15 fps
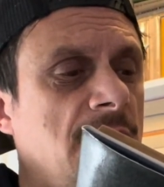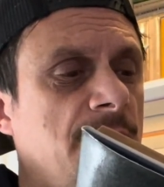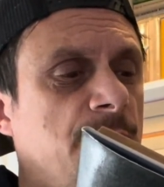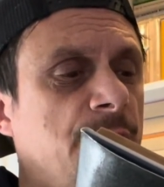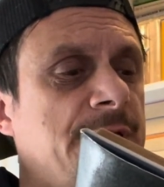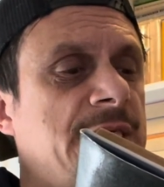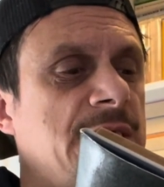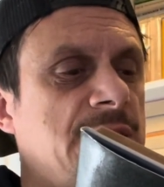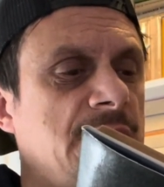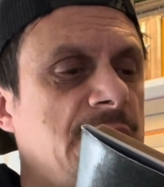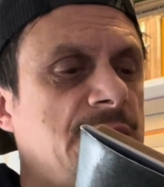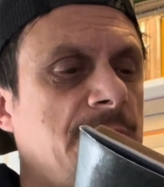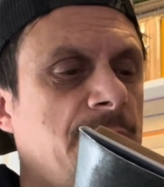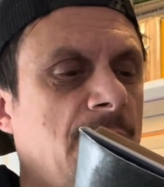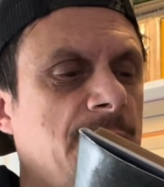British
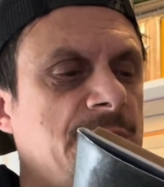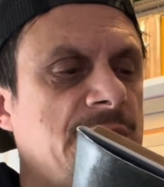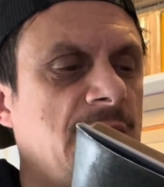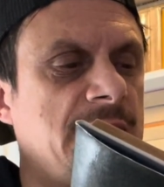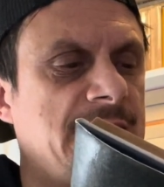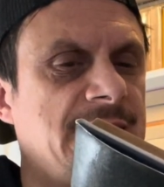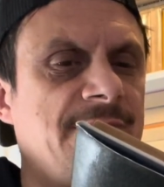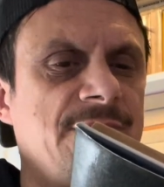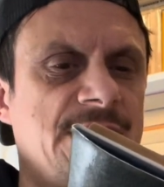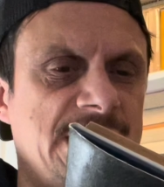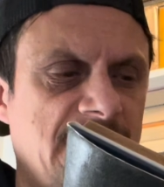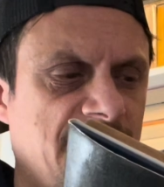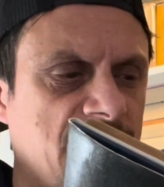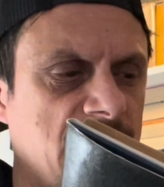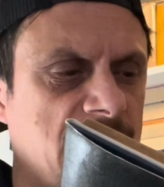edition published
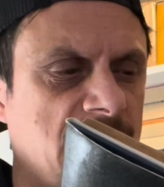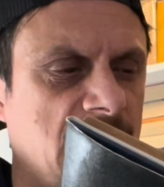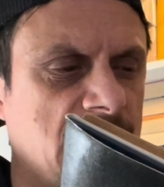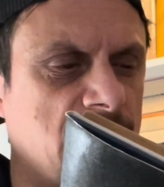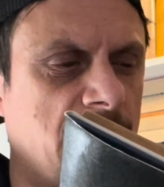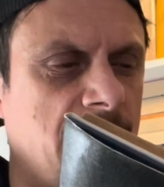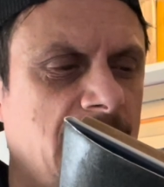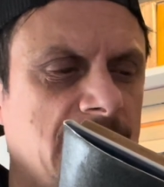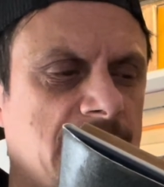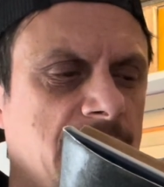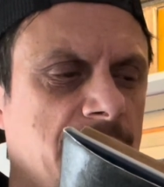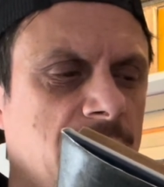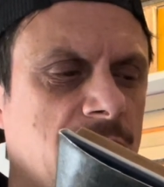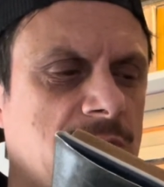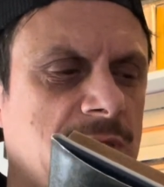1977, so this one, Millington
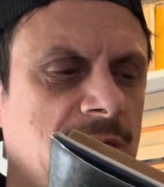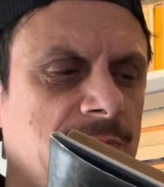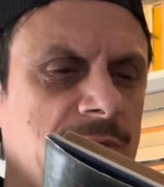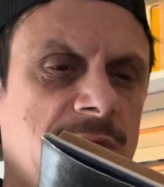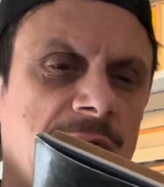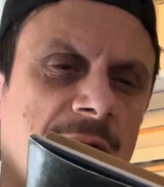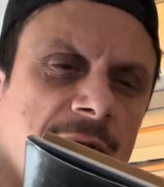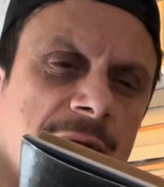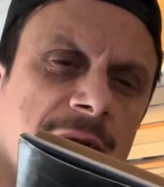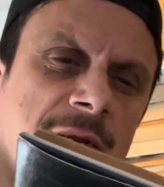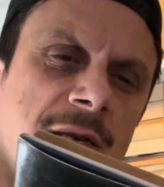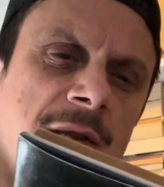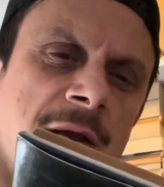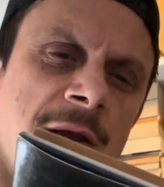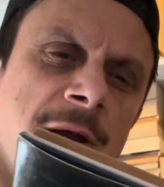Books Limited, London.
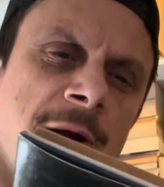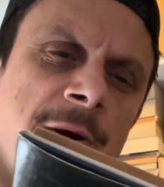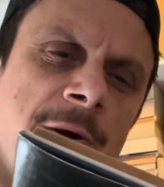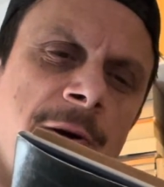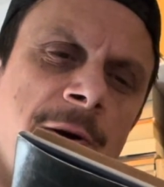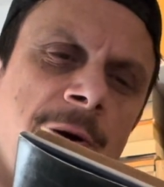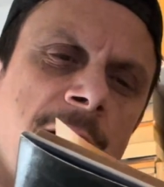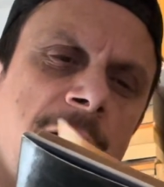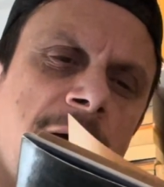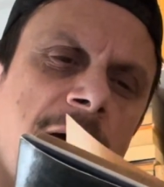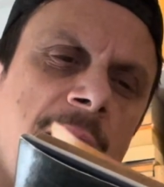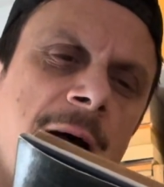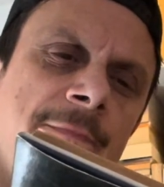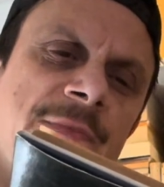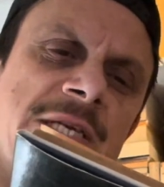
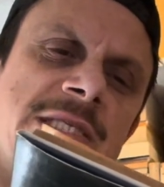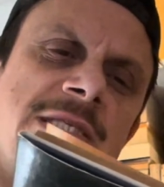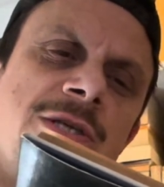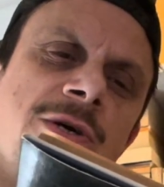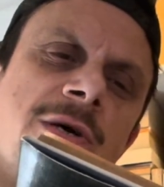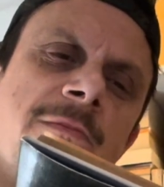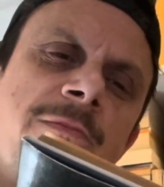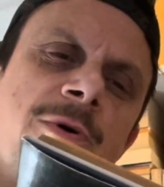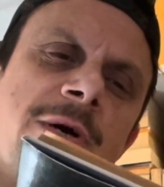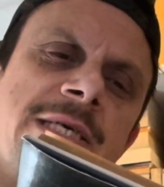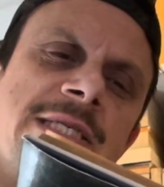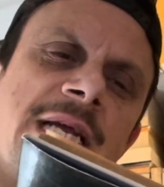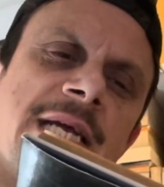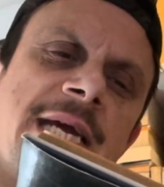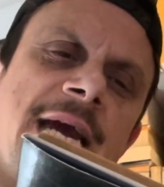This book is
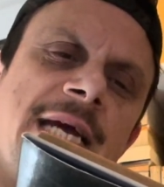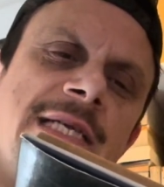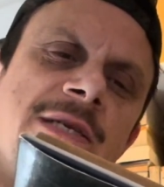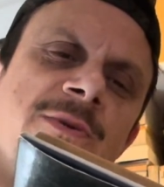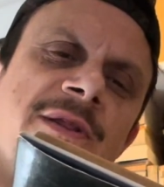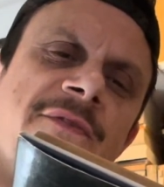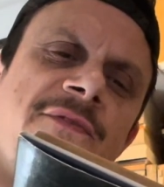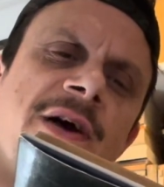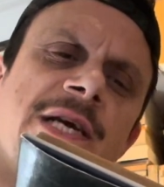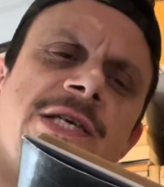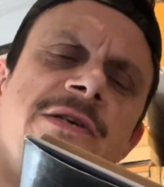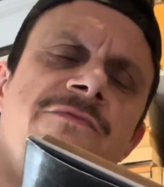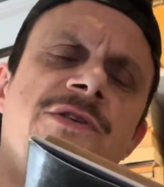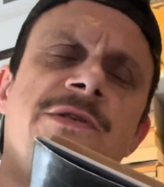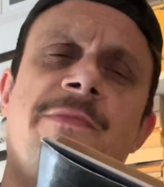dedicated with affection
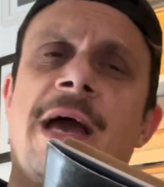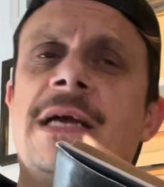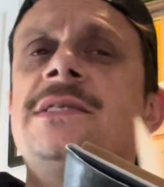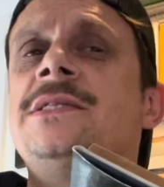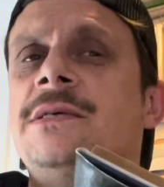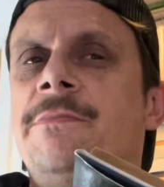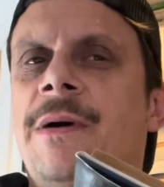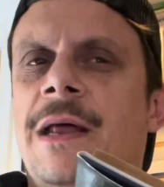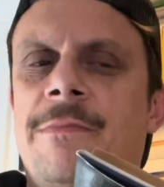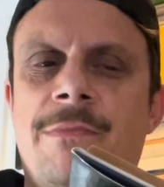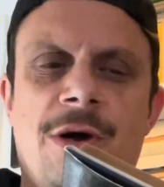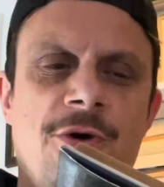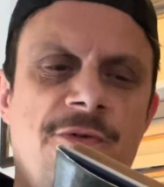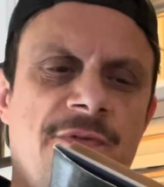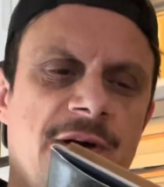and respect to Ben
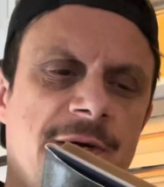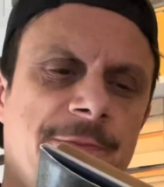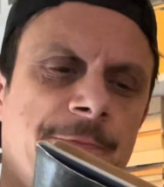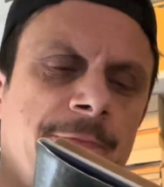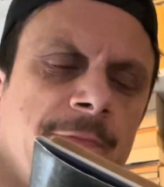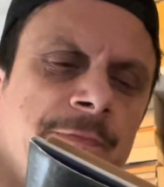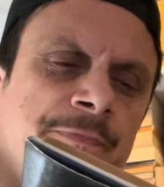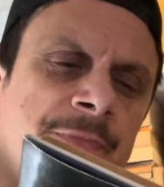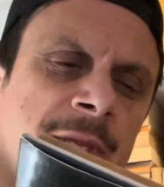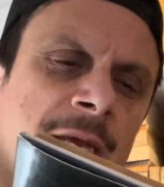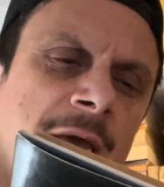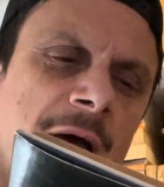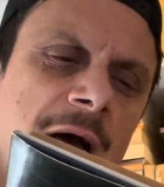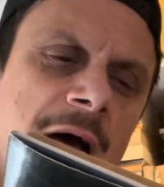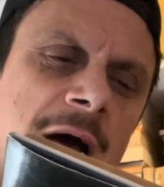
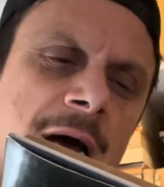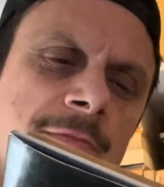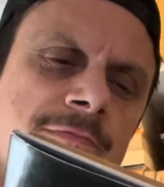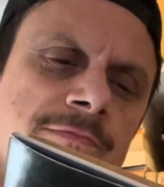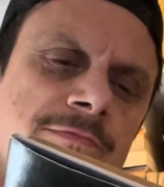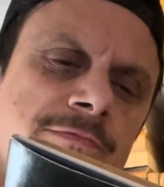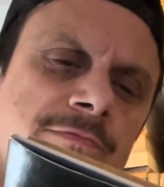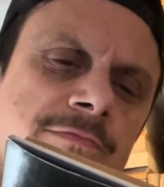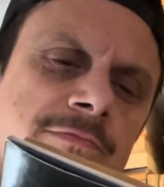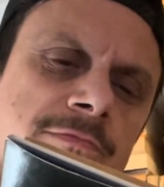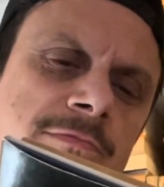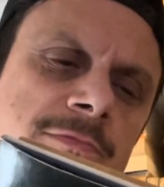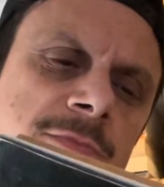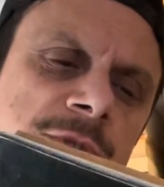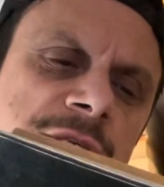Bover.
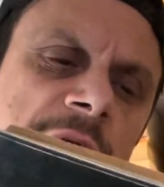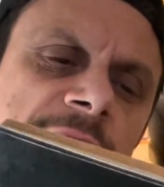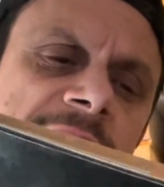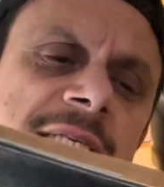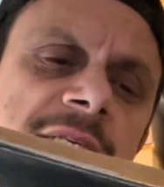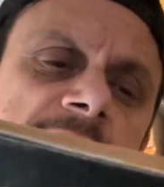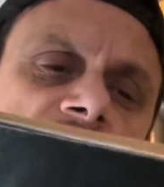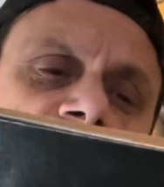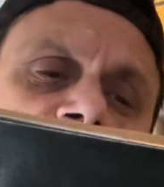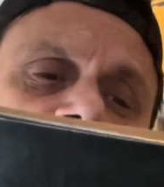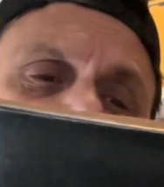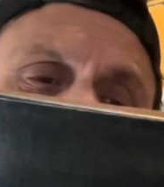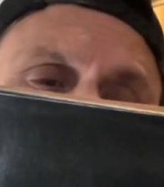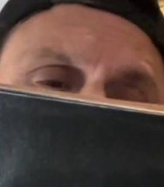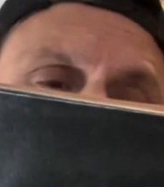So this is short
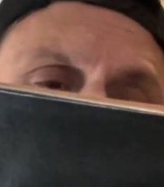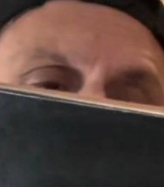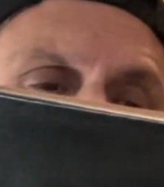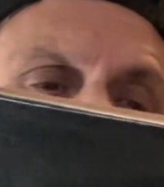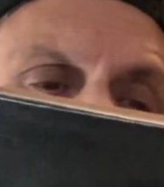stories.